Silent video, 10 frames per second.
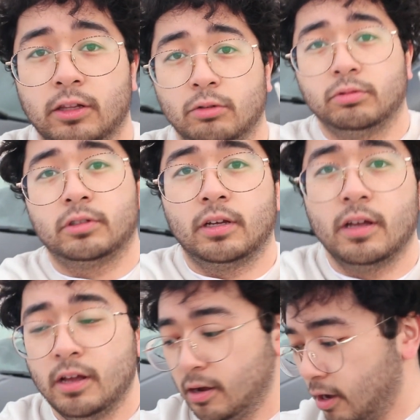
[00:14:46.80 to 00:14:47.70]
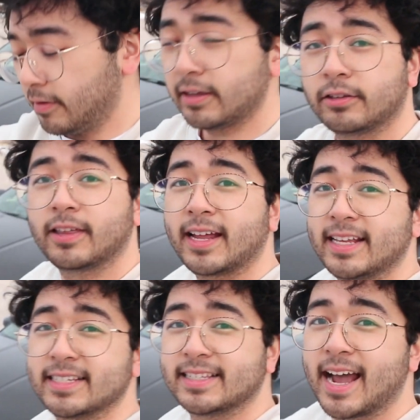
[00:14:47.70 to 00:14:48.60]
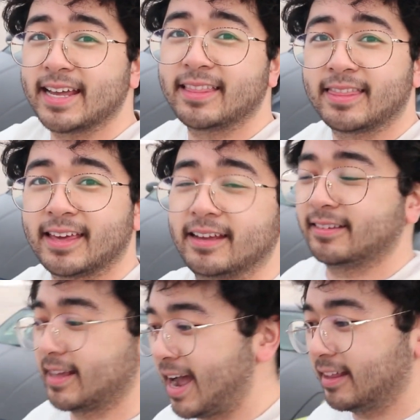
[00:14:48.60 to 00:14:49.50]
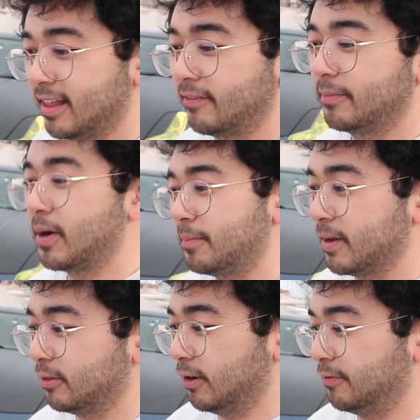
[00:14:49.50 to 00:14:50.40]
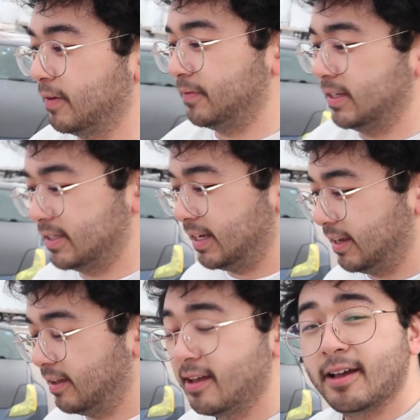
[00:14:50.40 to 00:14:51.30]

close. Alright, so that is 9 things that I love about my 350Z.